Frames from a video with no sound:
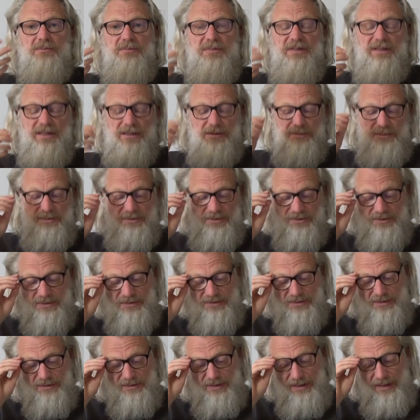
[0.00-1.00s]
me that
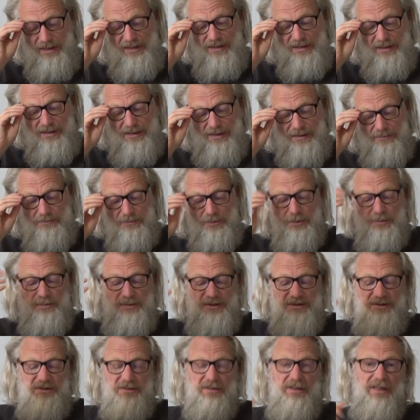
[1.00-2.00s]

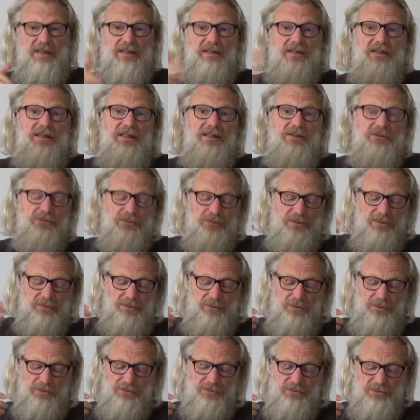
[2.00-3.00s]
permission and later on
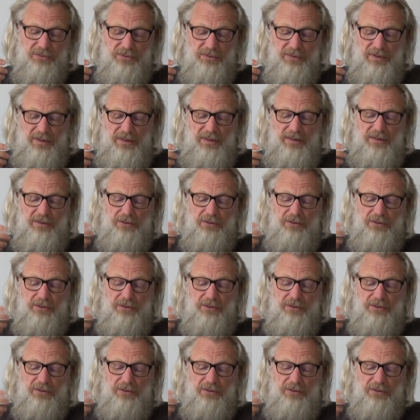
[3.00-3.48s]
also